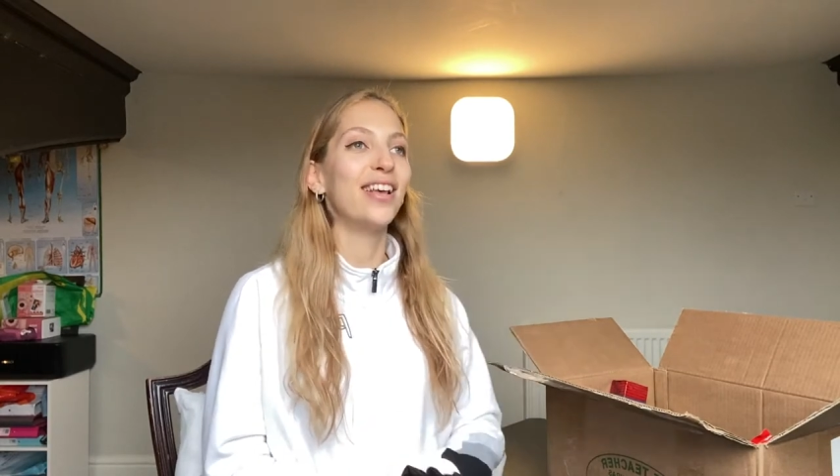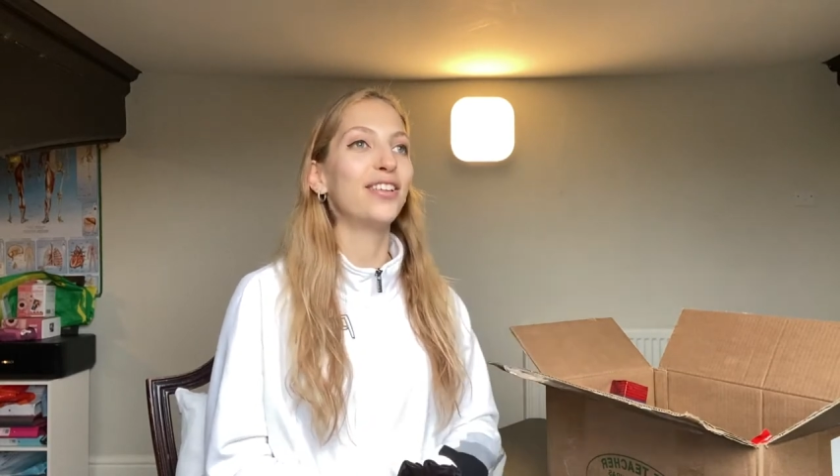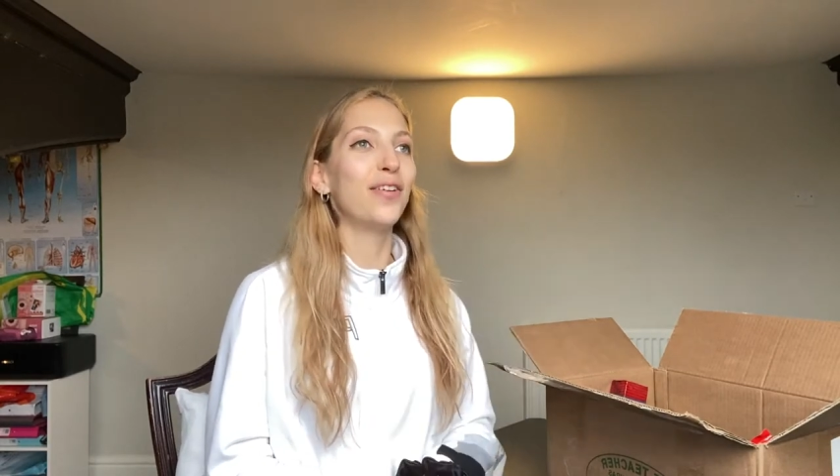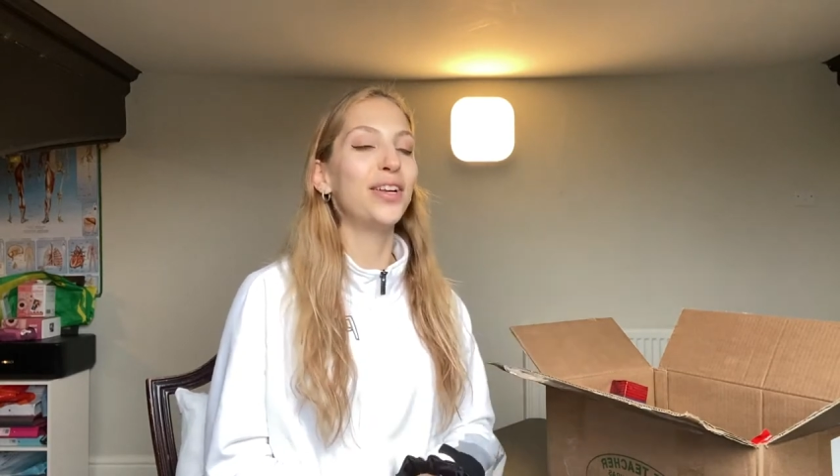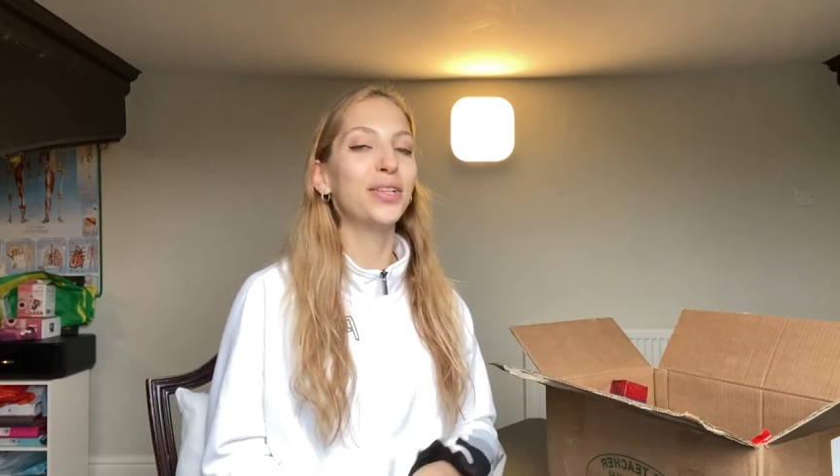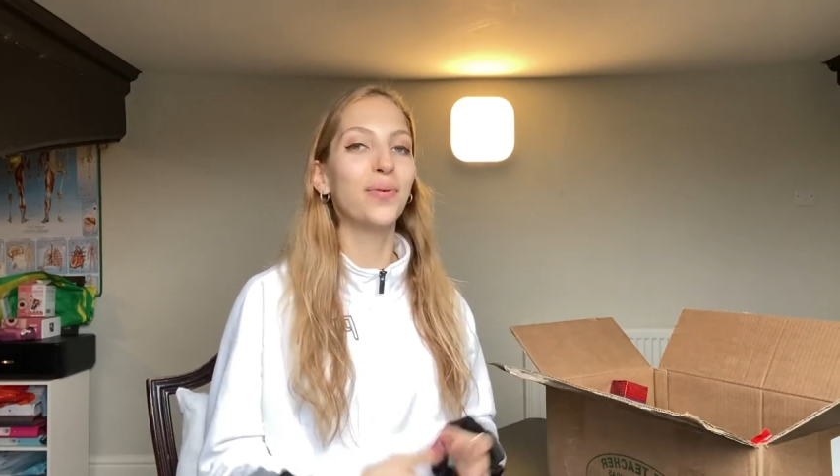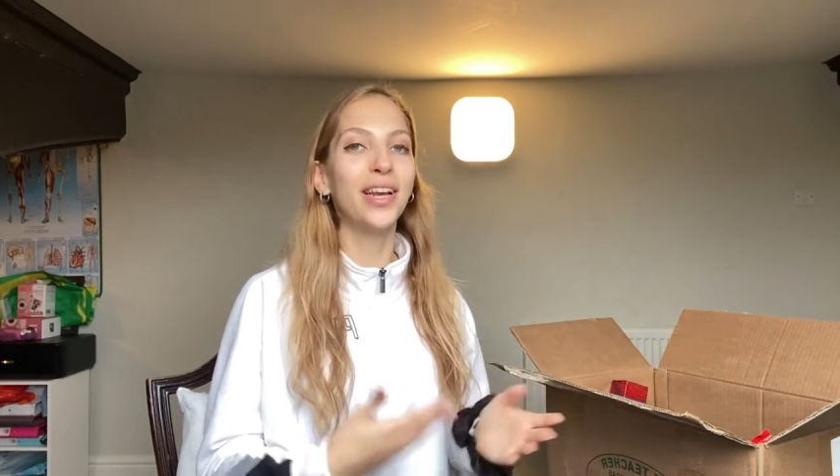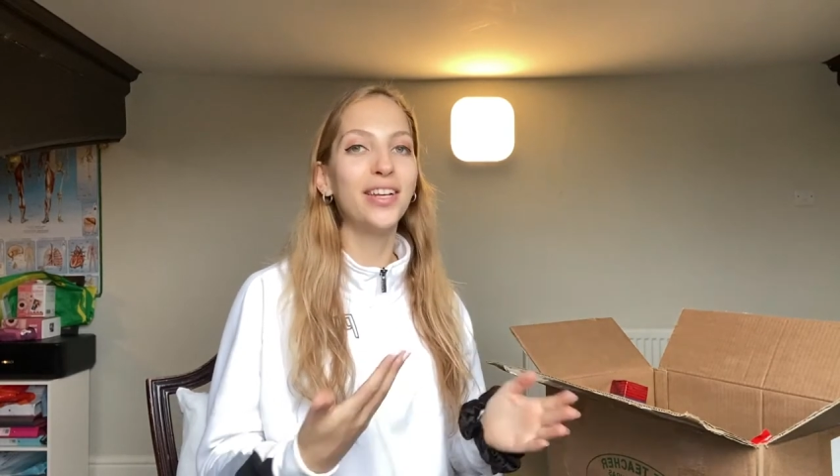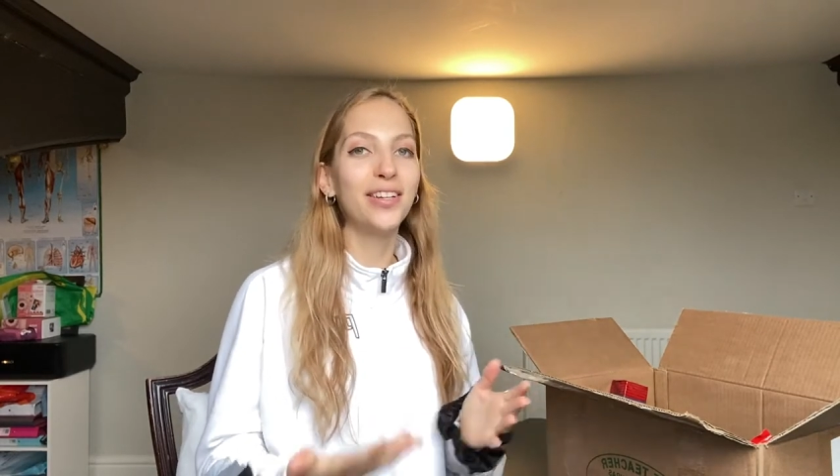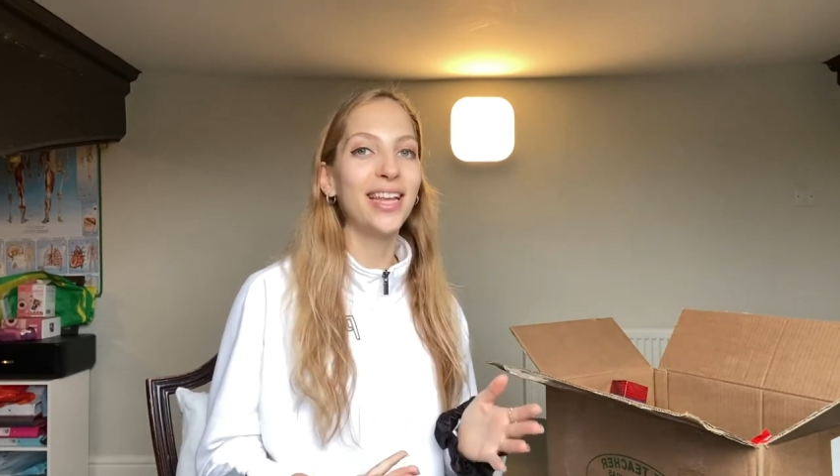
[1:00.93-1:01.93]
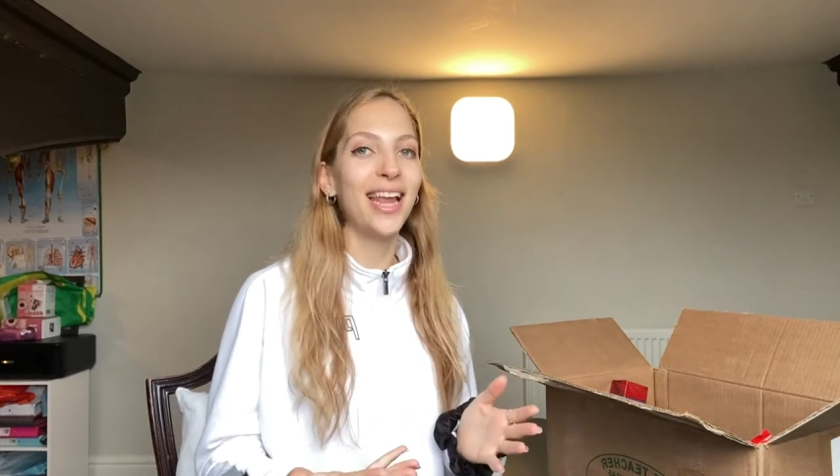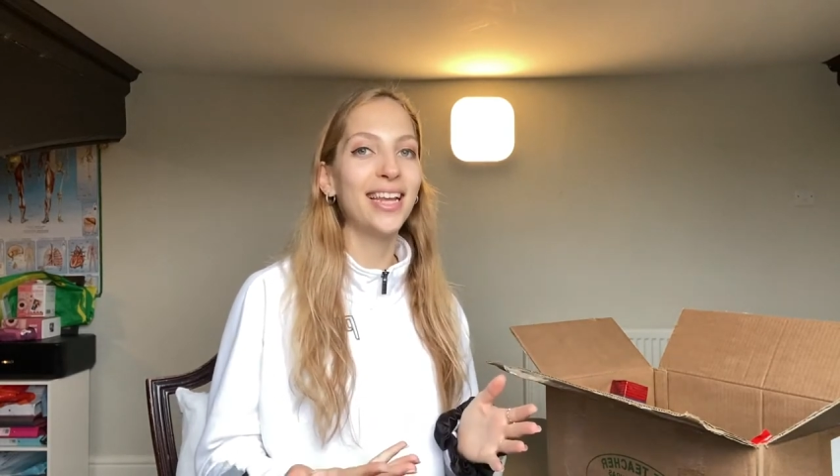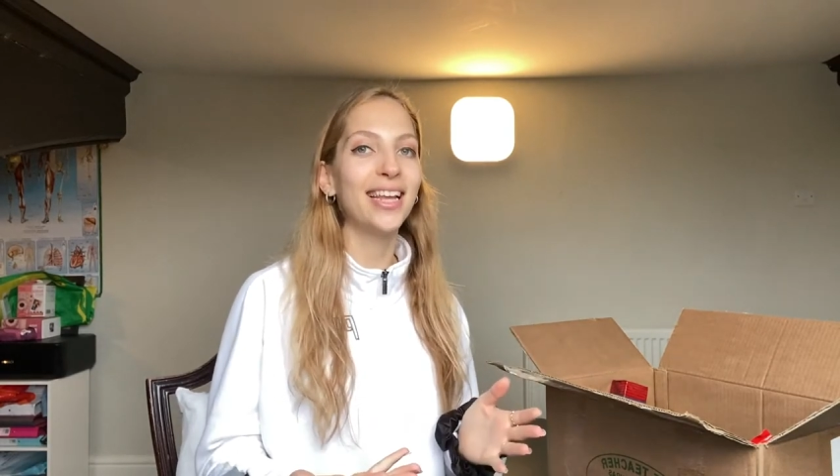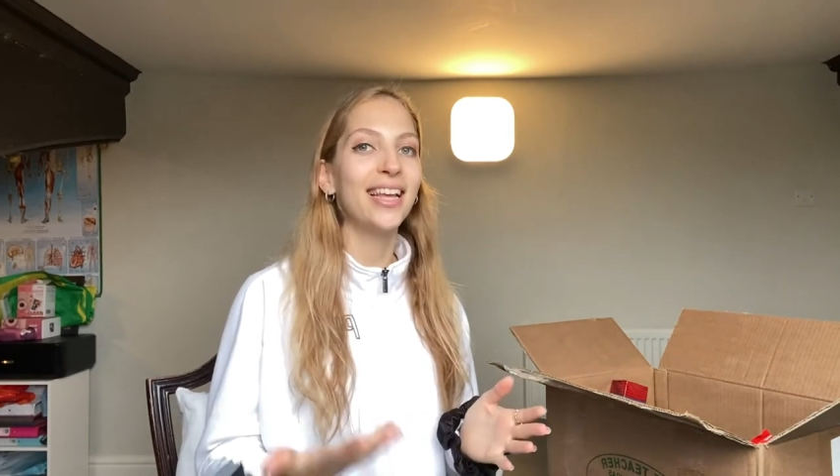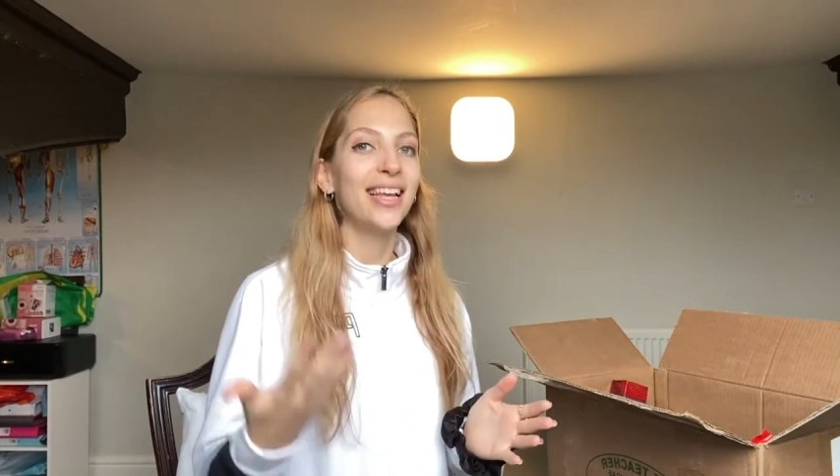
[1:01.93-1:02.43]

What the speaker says: So I just wanted to take